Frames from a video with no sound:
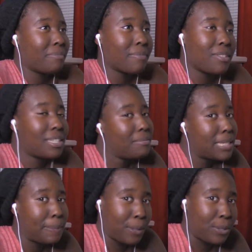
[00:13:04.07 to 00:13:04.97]
there's some
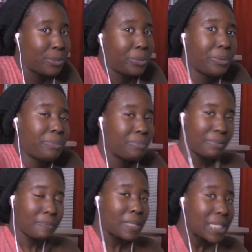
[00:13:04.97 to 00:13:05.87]
spiritual
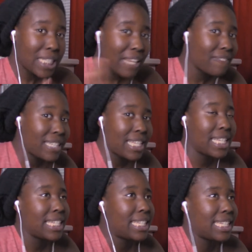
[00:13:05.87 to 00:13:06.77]
stuff to
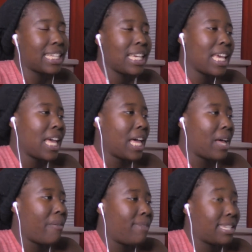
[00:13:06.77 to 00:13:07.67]
this.
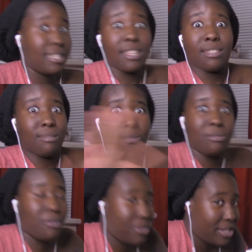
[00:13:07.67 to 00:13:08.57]
Has nothing to do
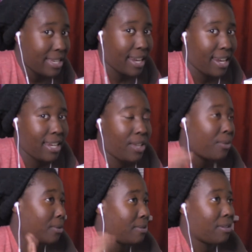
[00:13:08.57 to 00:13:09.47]
with Christianity
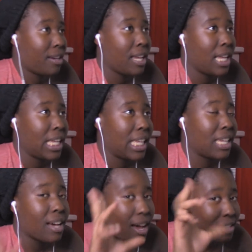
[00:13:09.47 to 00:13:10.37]
or
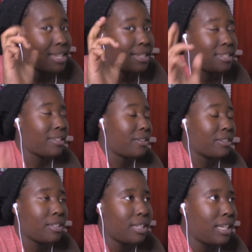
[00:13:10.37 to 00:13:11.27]
God
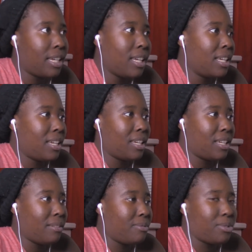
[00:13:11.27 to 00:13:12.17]
necessarily.
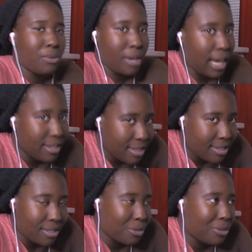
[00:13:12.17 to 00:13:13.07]
There's no God in this
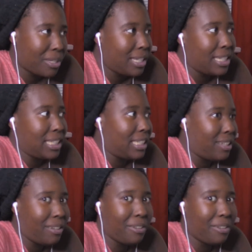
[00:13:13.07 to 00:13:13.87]
story, like.